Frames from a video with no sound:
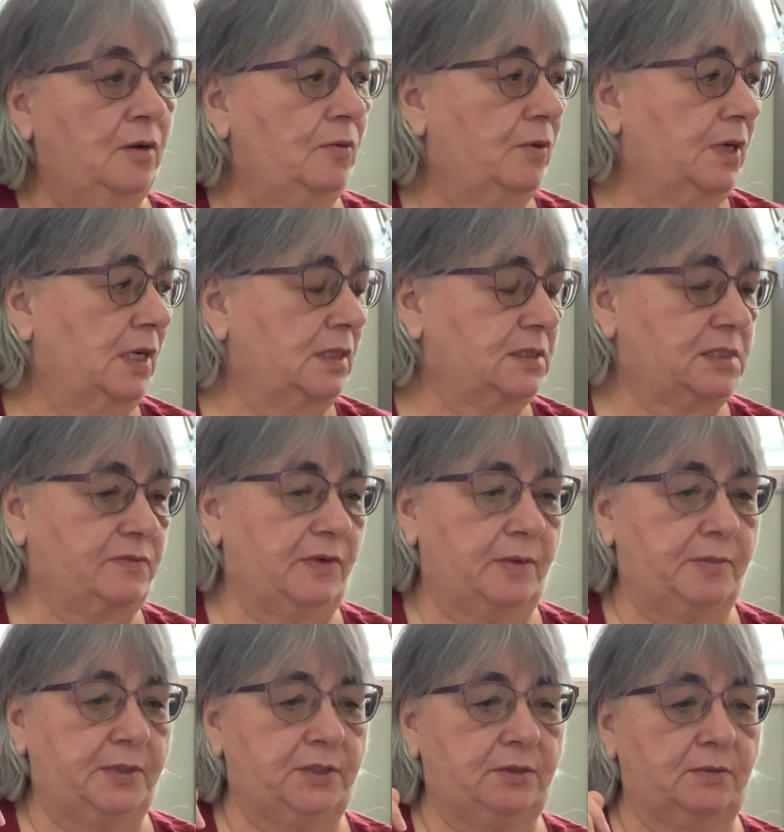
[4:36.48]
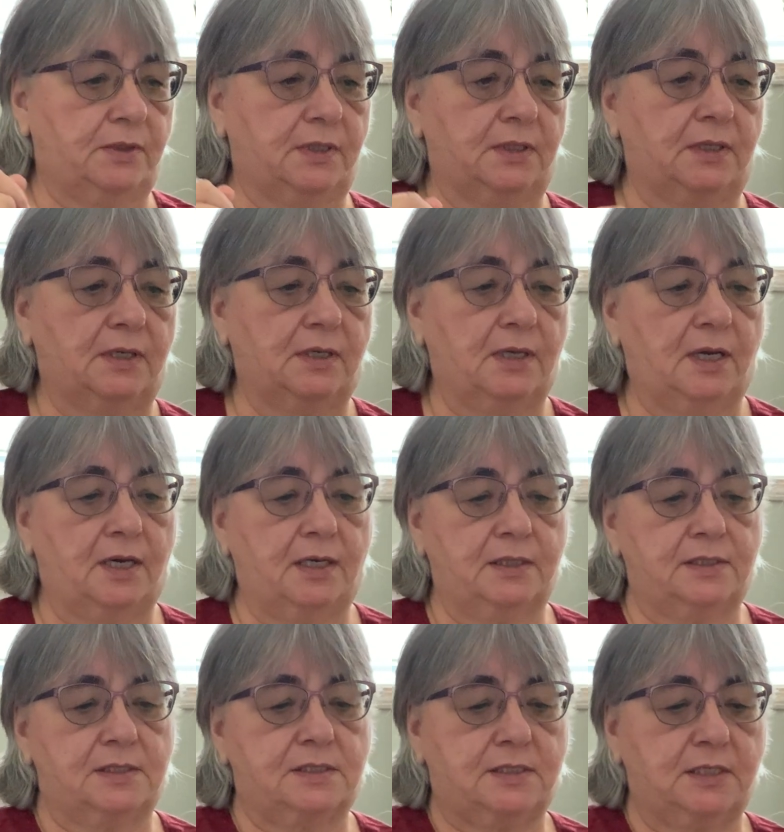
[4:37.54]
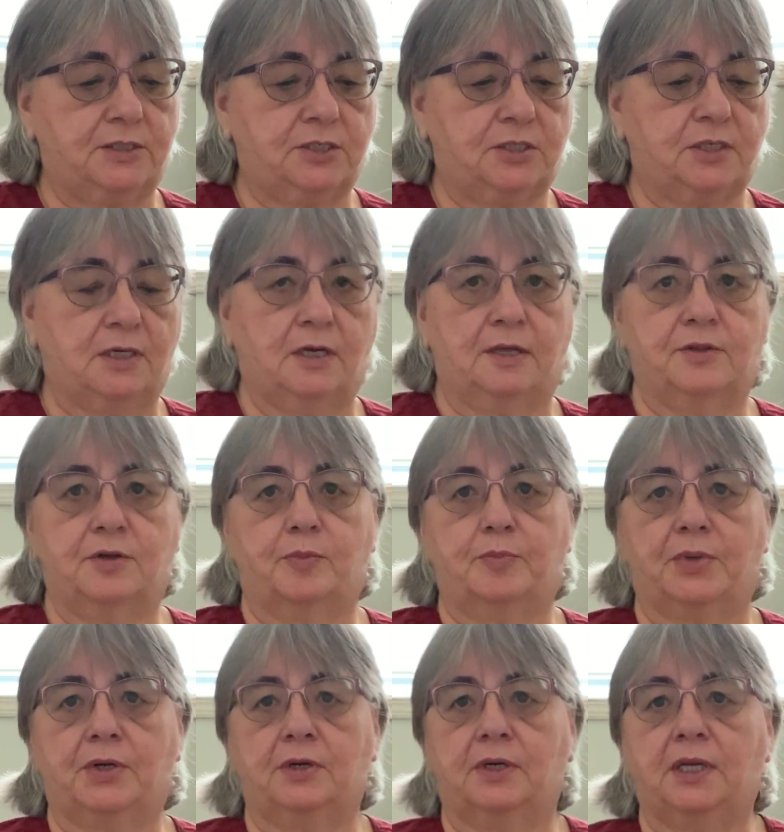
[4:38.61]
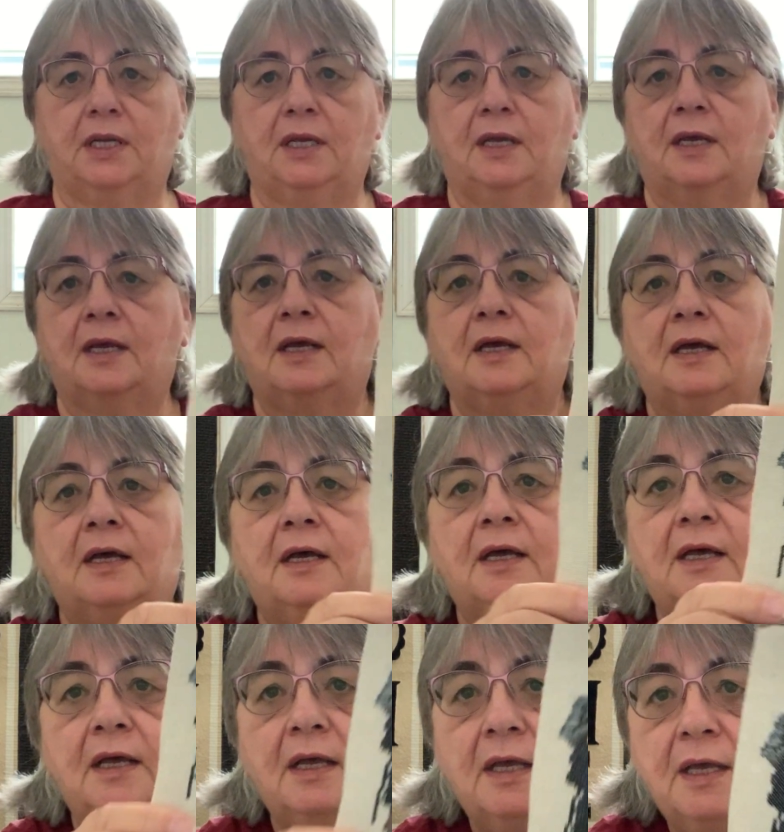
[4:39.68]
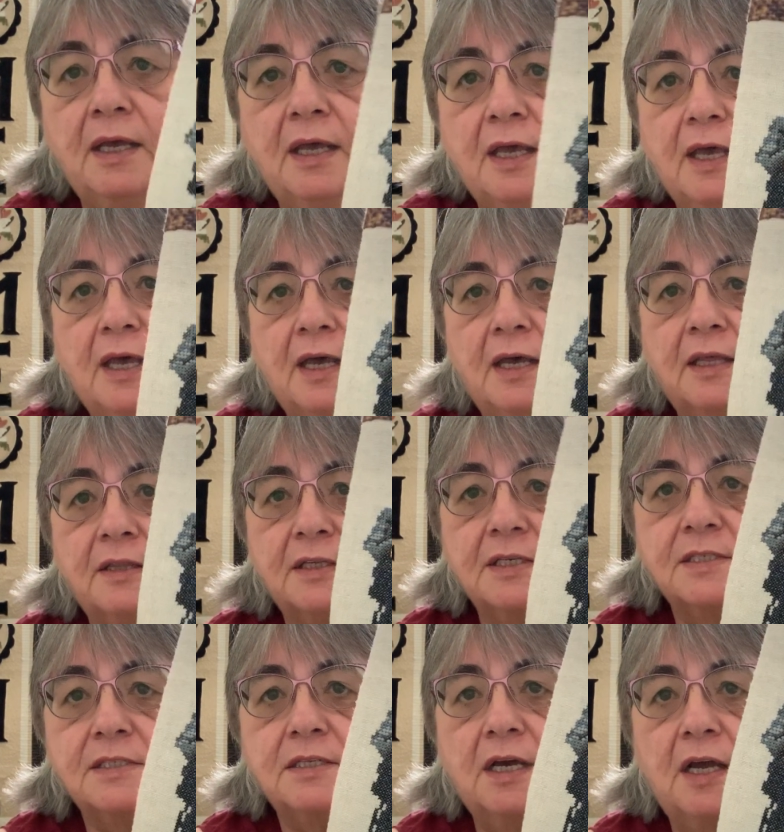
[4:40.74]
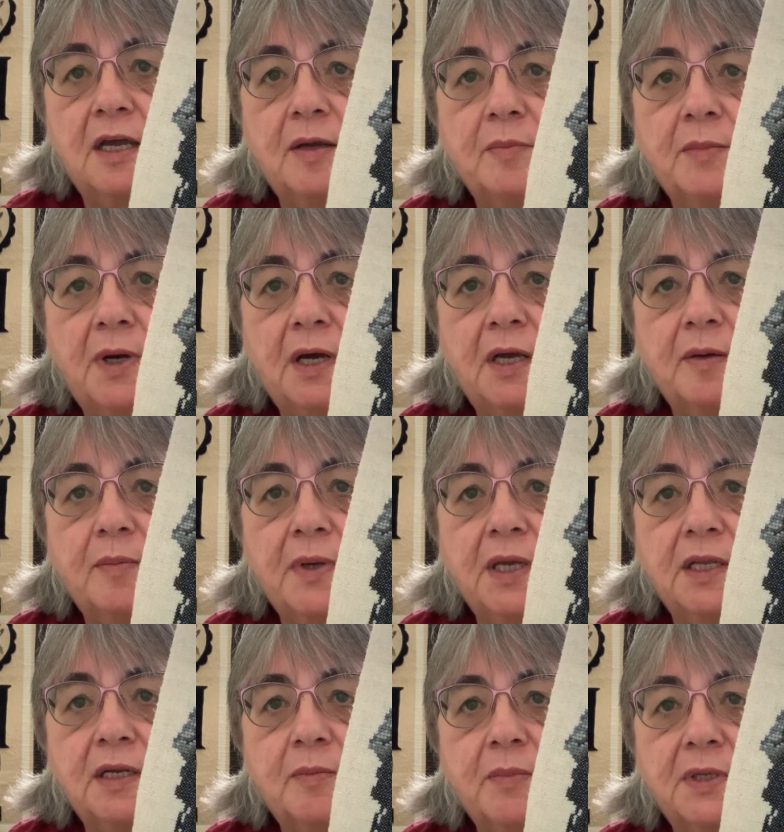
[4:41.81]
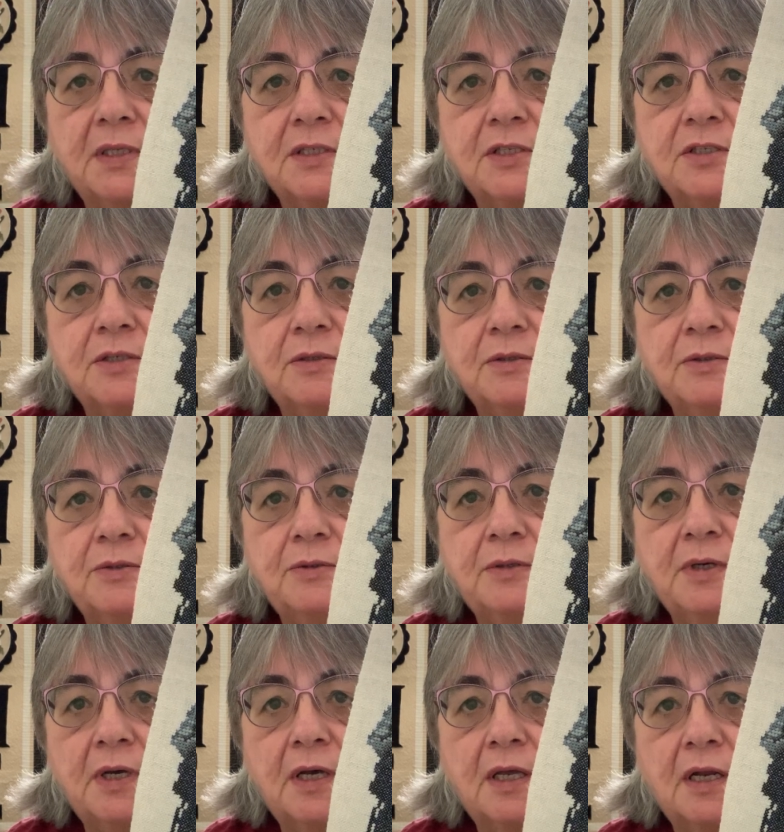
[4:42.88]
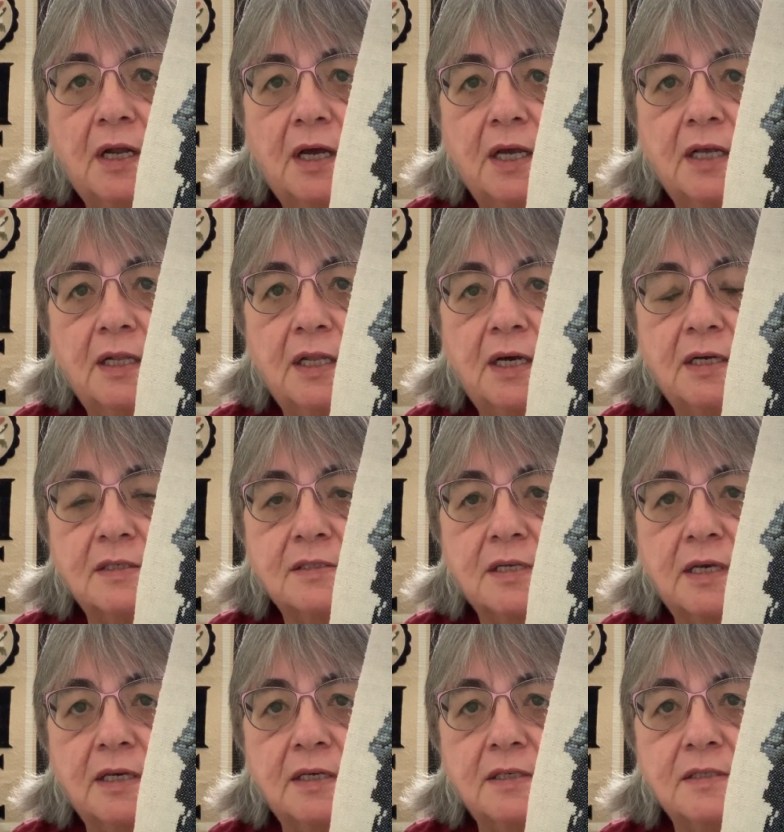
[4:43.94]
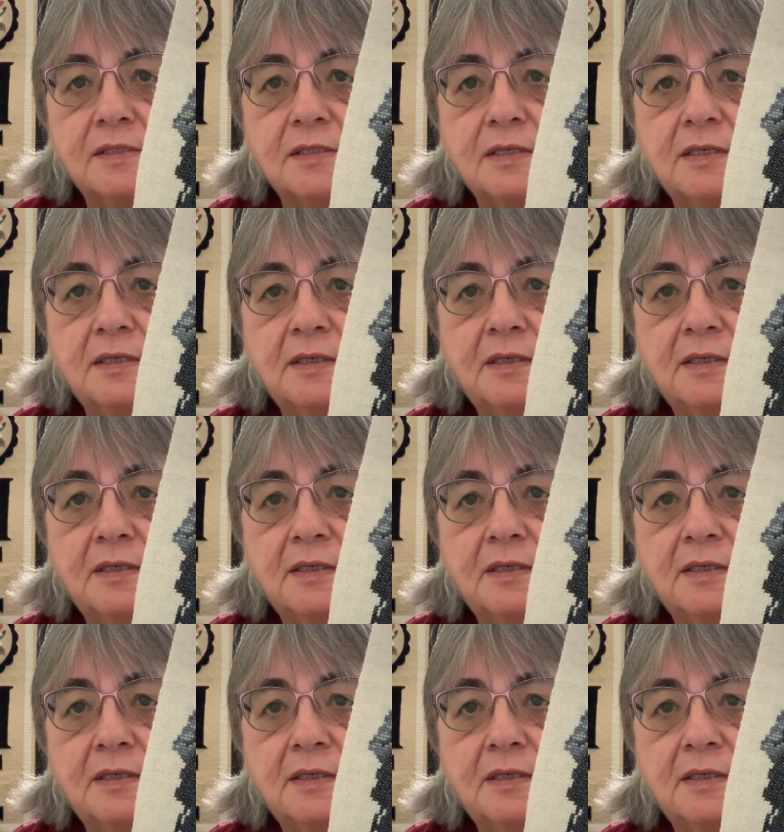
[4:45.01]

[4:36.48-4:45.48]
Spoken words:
What else have I been doing? I stitched another Burmese, and this time I made him into an eyeglass case.